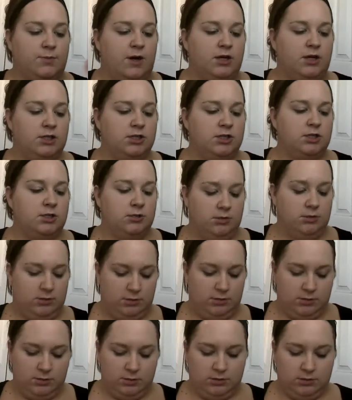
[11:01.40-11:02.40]
brush.
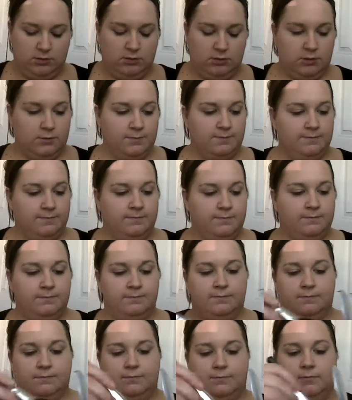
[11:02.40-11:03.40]

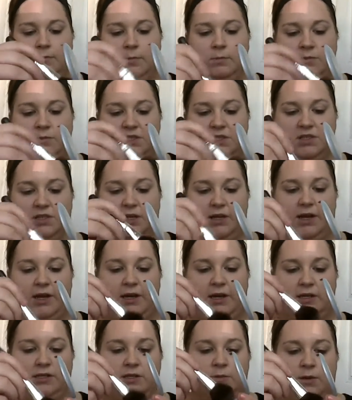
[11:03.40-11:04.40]
I'm just going to
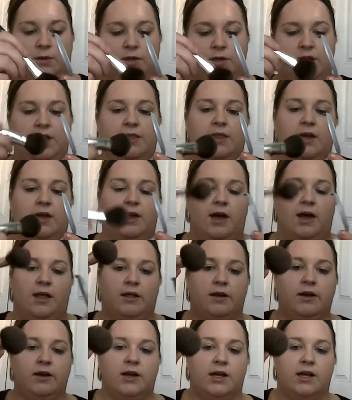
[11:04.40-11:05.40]
kind of swirl it in that
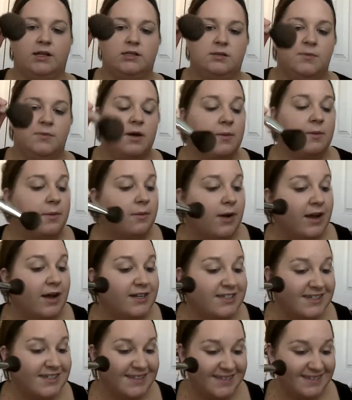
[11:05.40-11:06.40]
color and get some on my
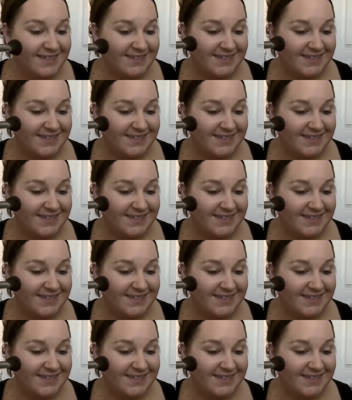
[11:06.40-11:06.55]
brush.